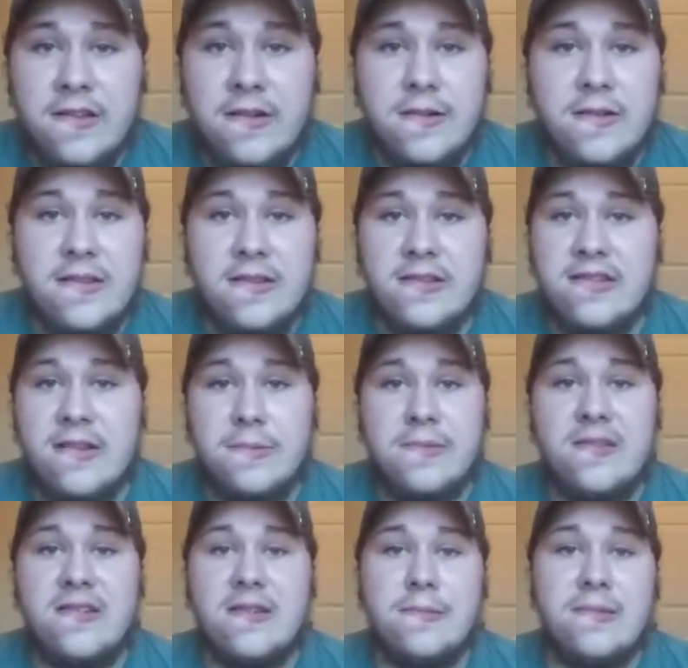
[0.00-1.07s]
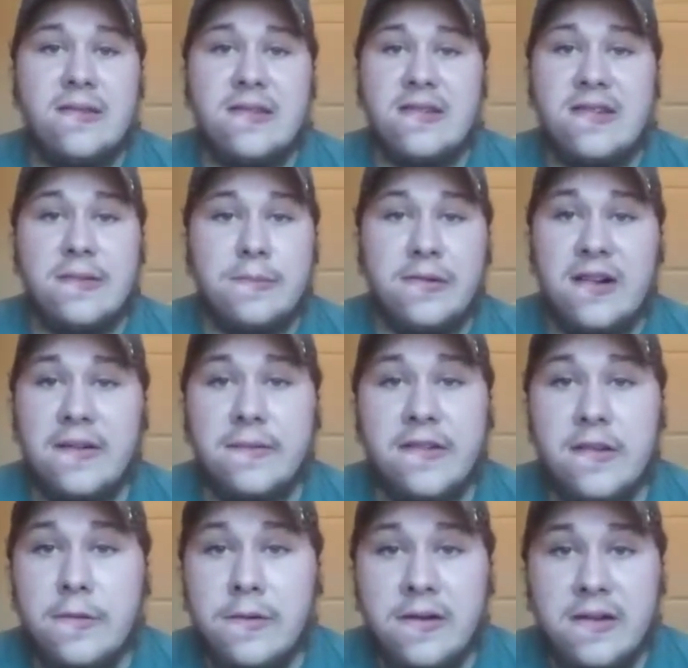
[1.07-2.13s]
You dip, you can dip whatever
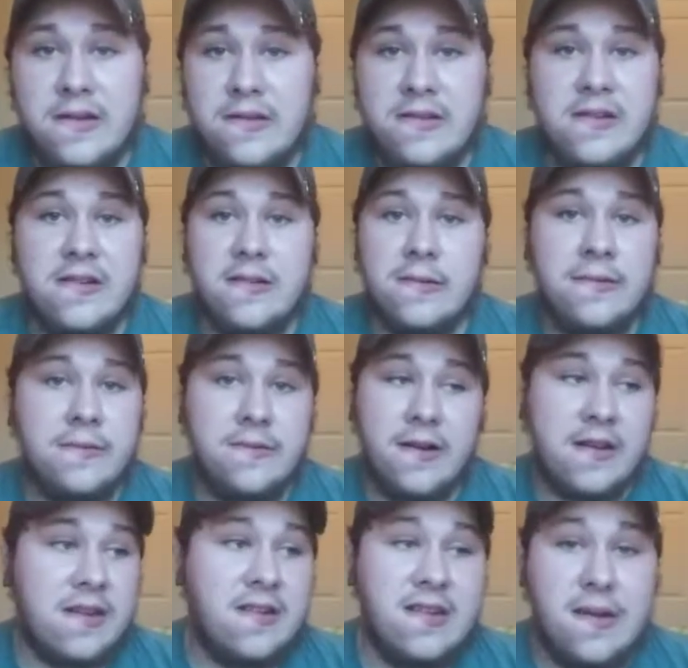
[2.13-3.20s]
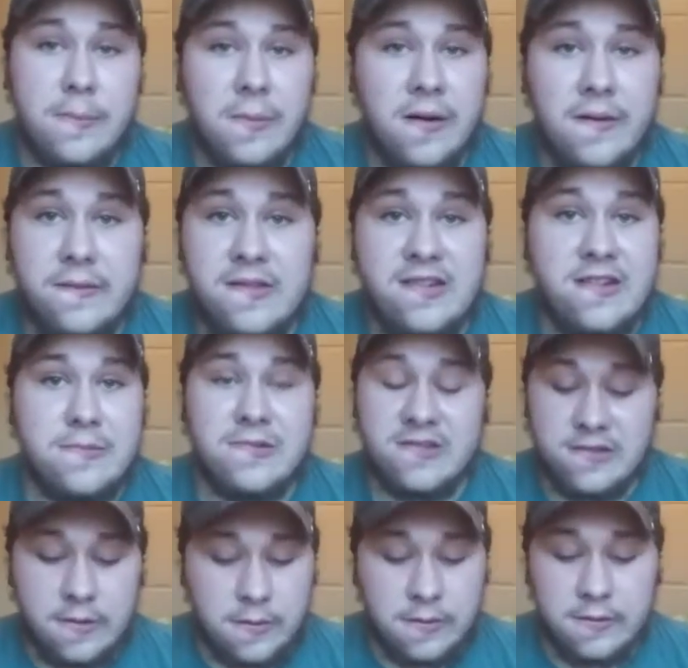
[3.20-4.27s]
you want. You're a fucking dipper if you dip
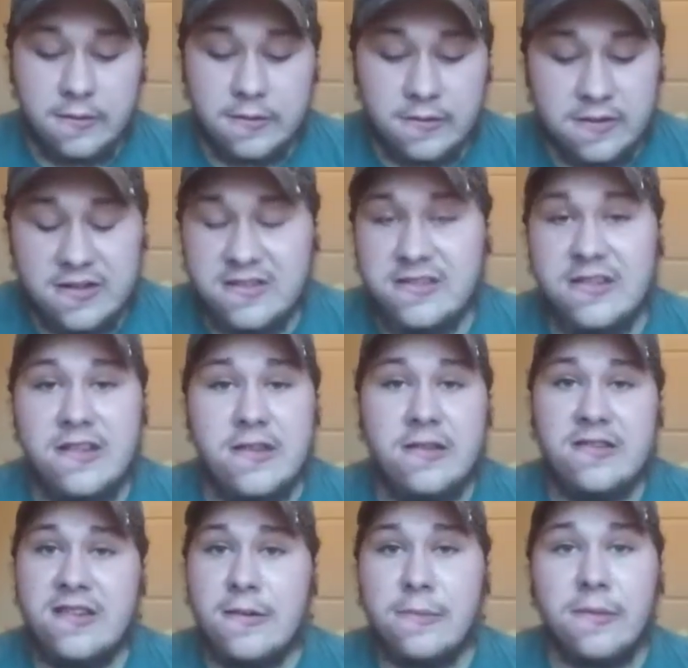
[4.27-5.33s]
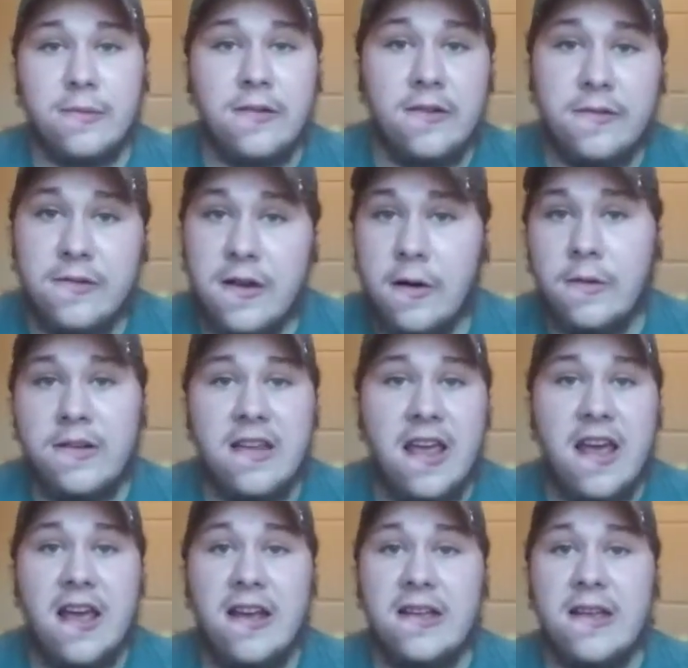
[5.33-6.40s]
Skull, Grizzly, Timberwolf,
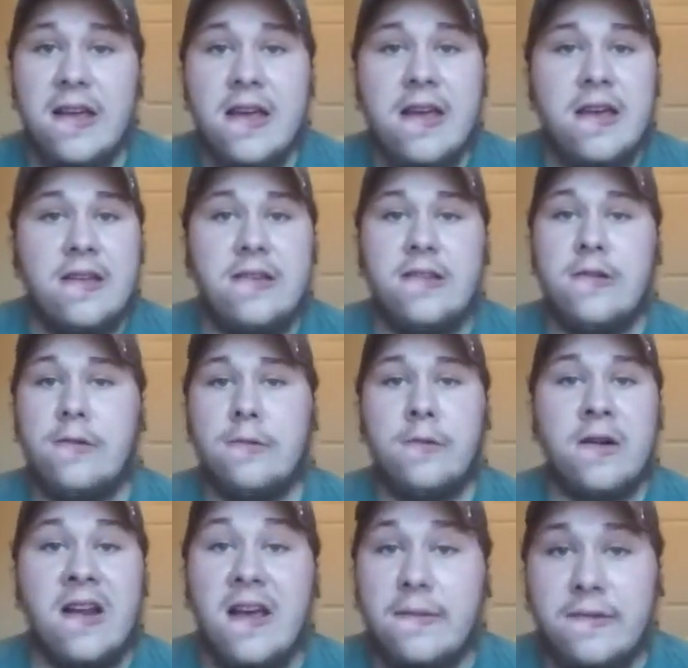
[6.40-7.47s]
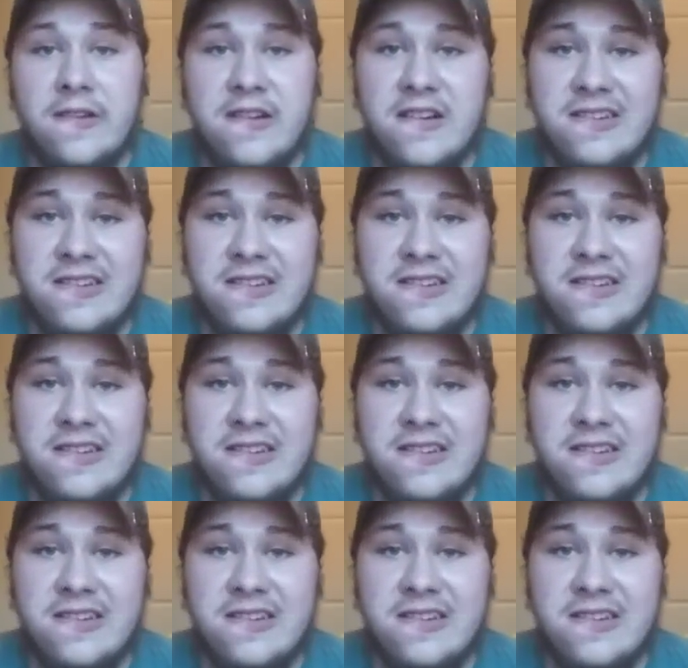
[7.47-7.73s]
Kodiak, whatever it